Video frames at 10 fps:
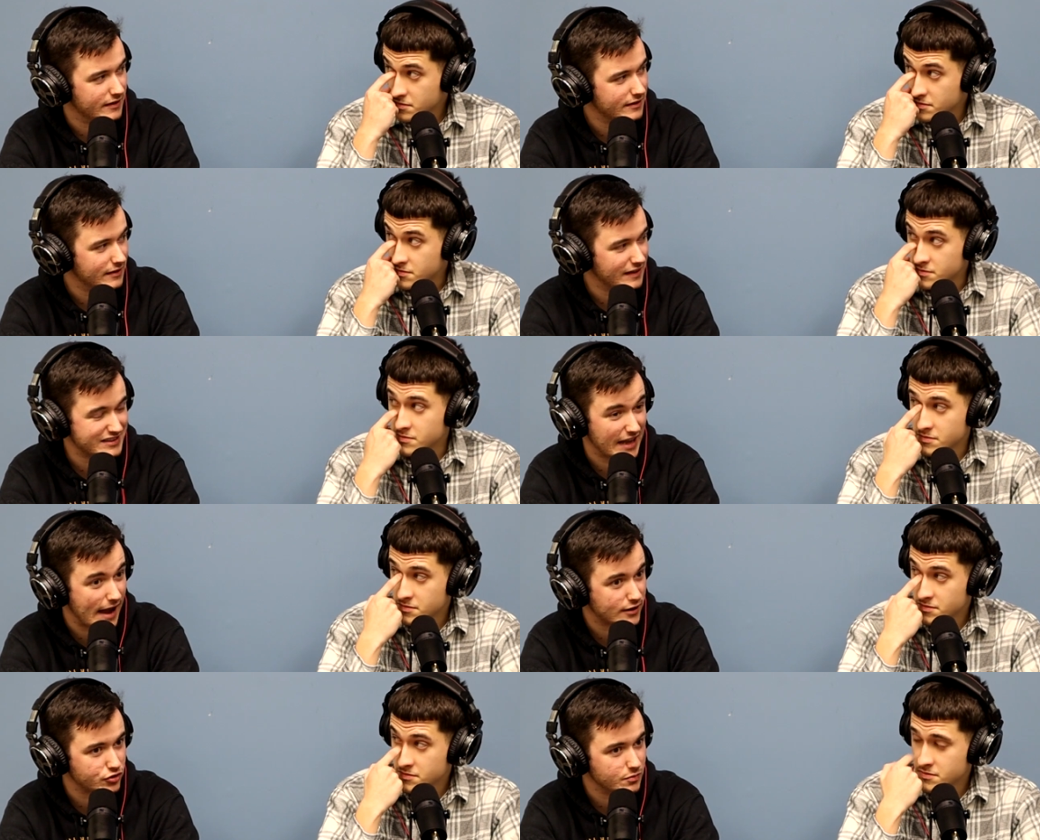Speaker 1: it, mm. unless they
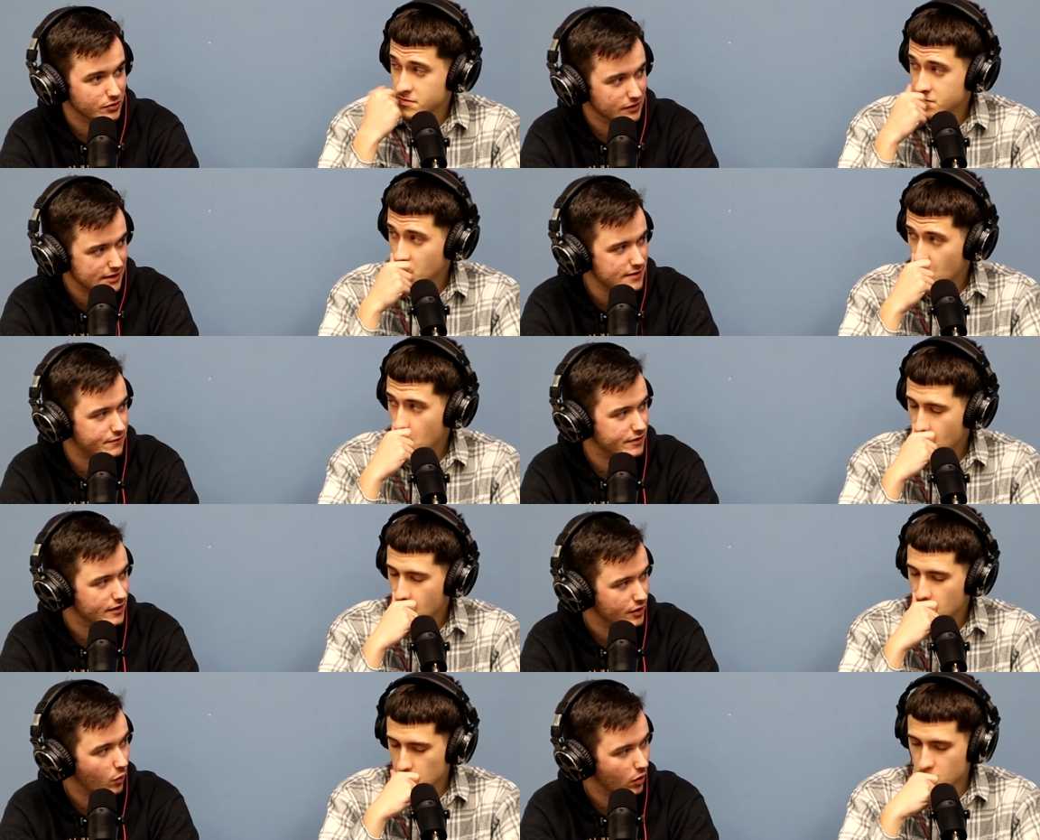actually believed
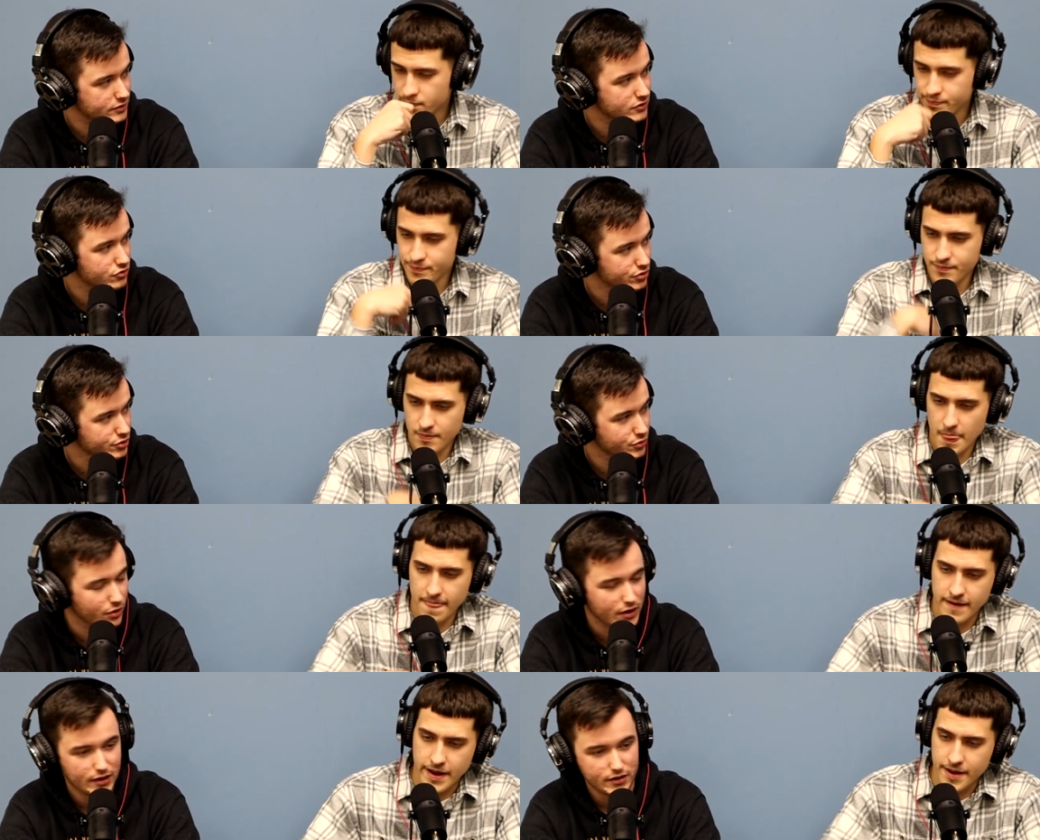that it wasn't true.
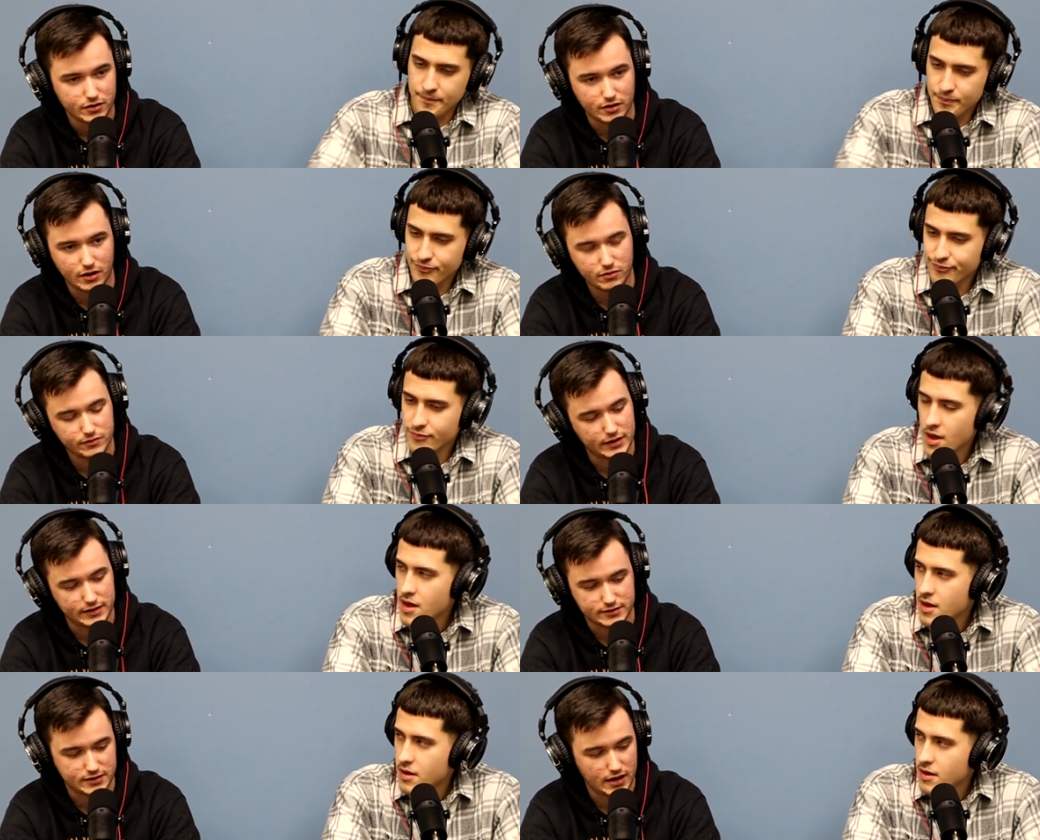Yeah. You know,
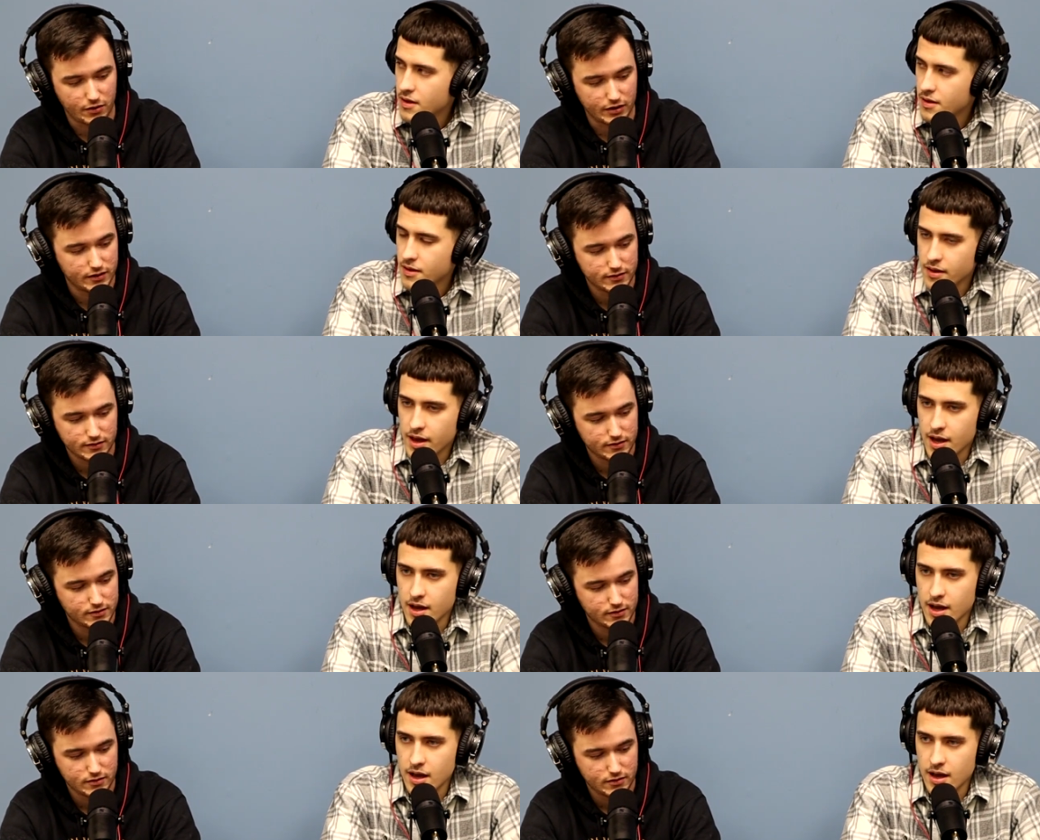that's scary.
Speaker 2: Yeah.
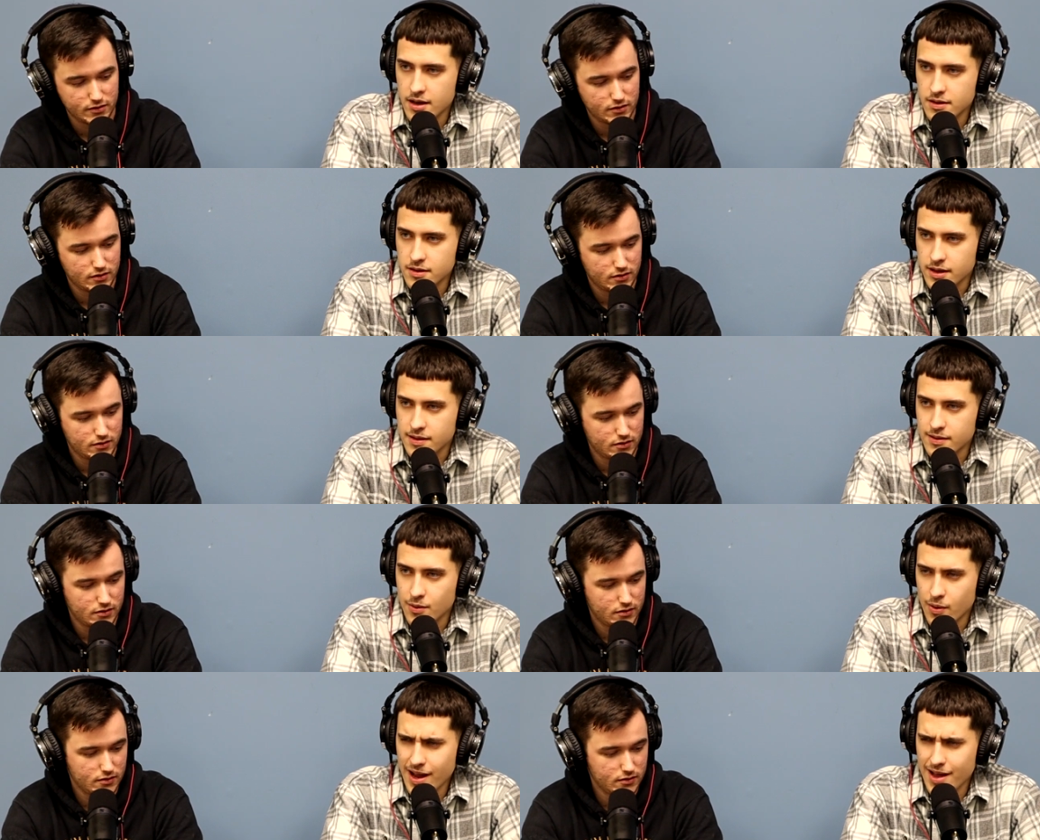I, like the
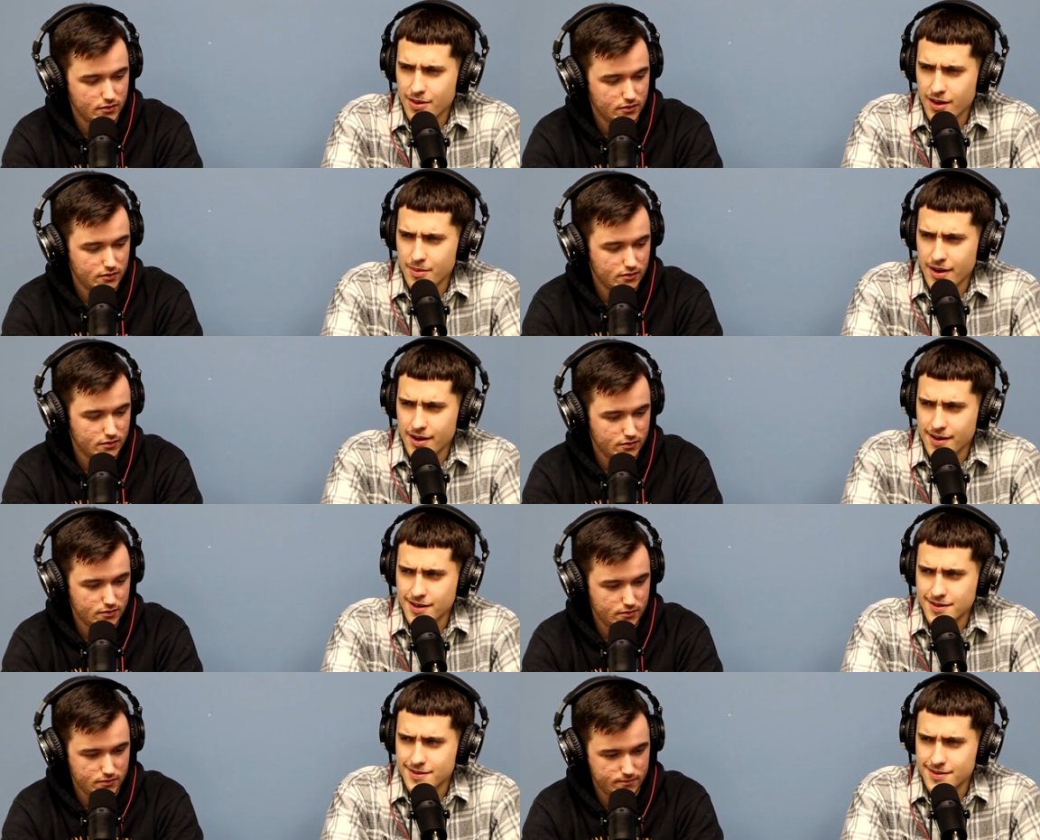way I think about it
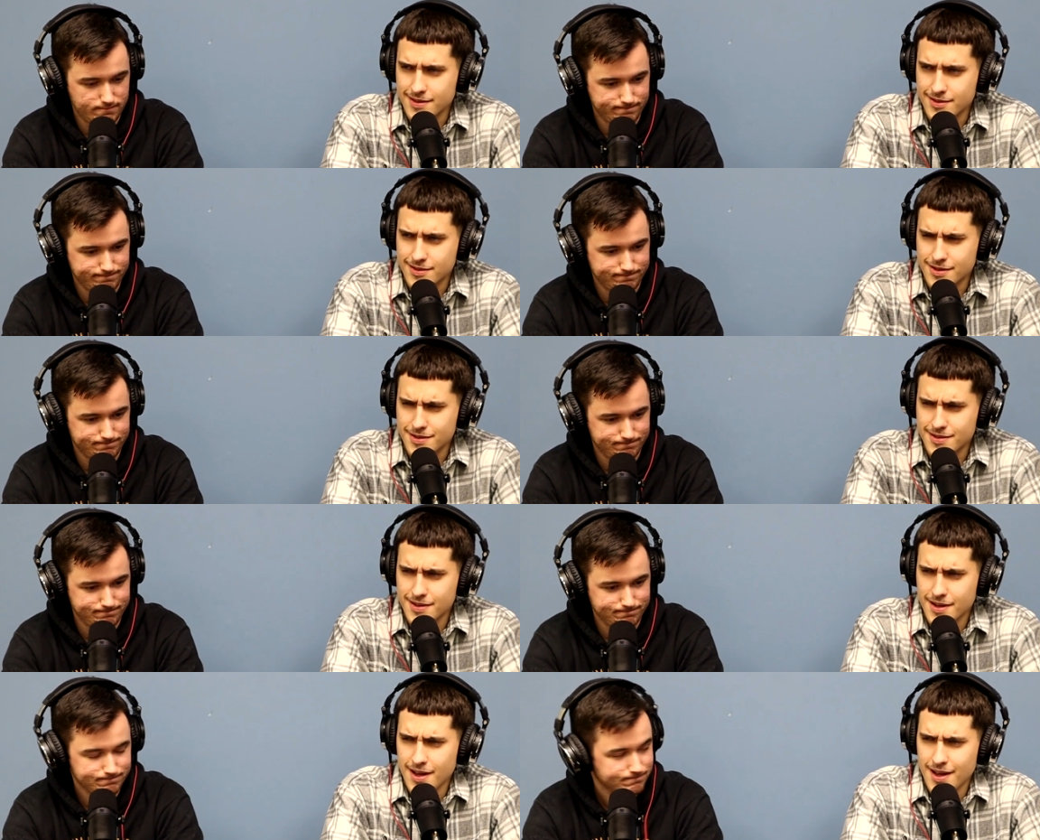is, is just
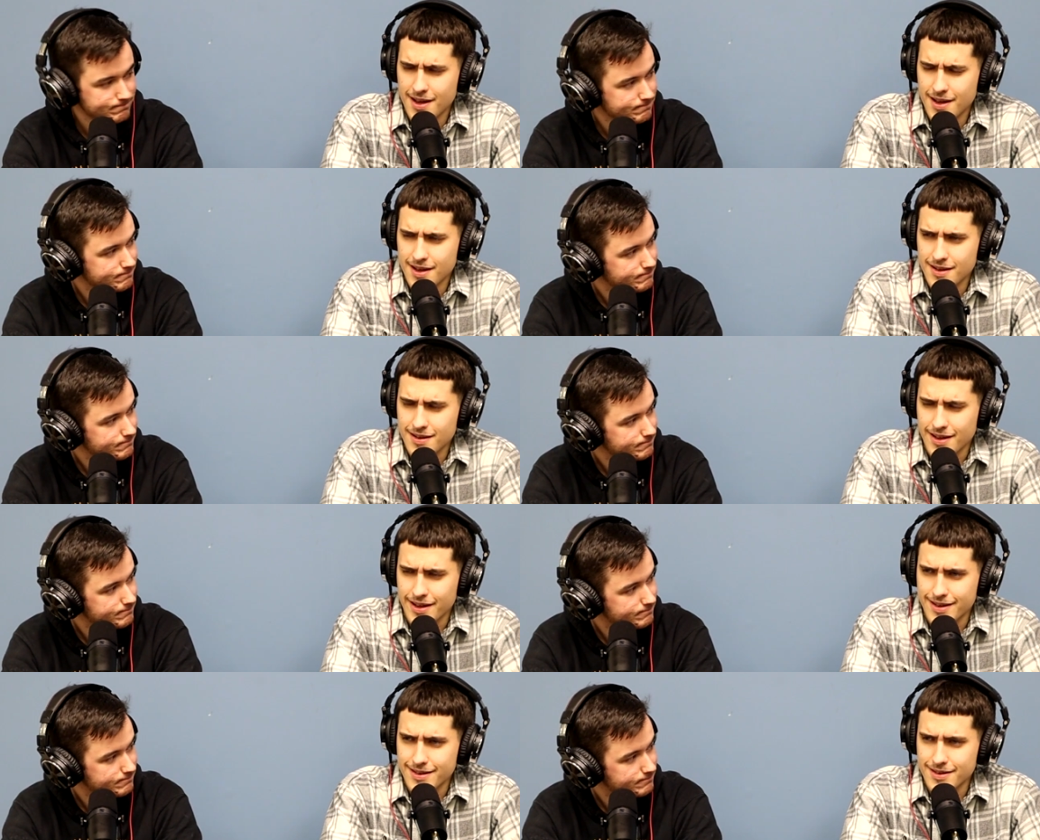
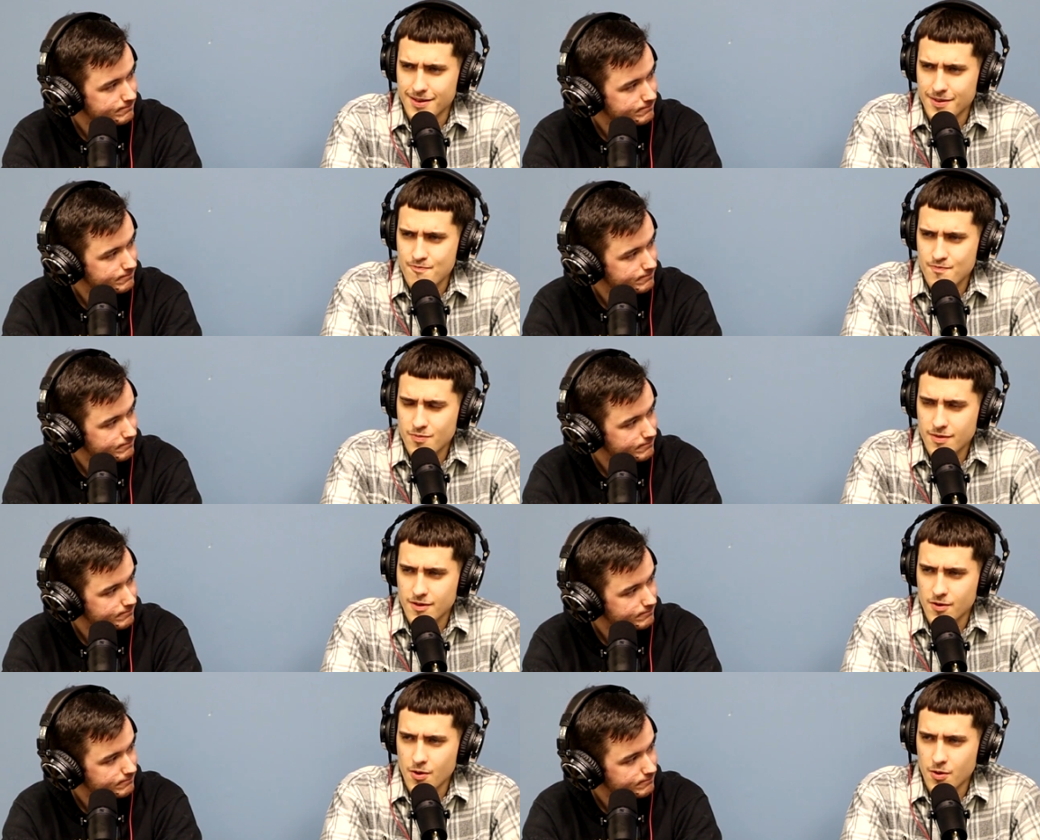like,
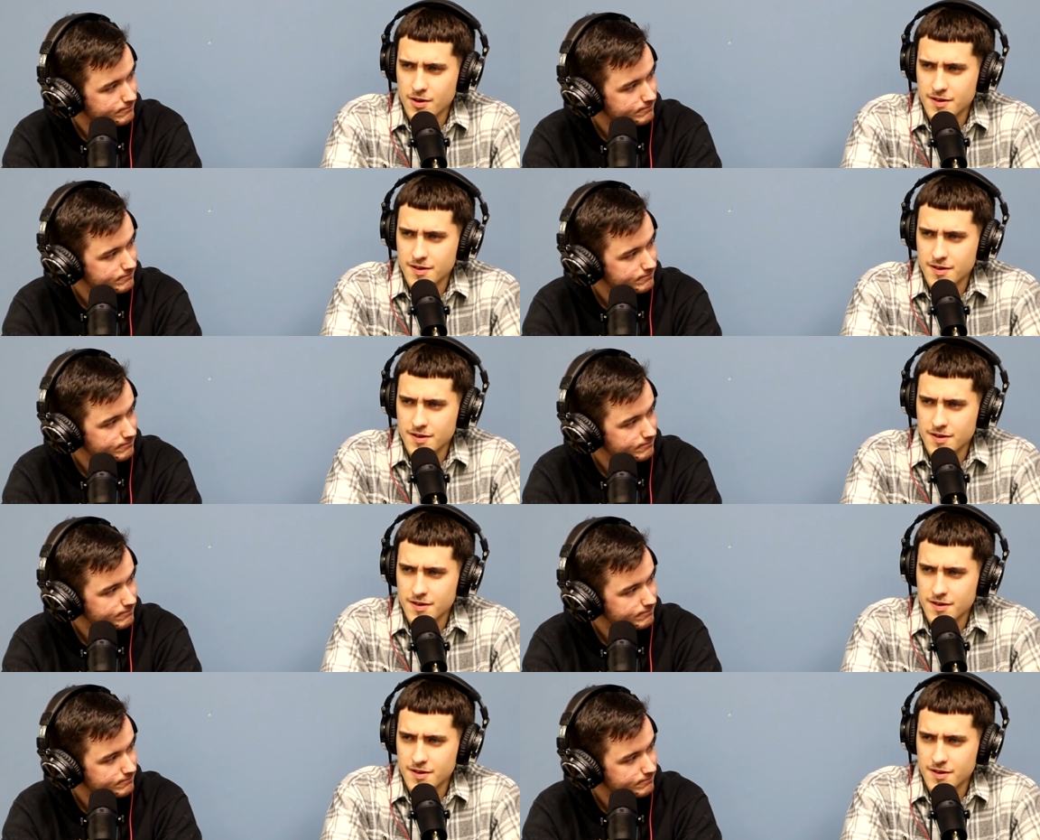so you're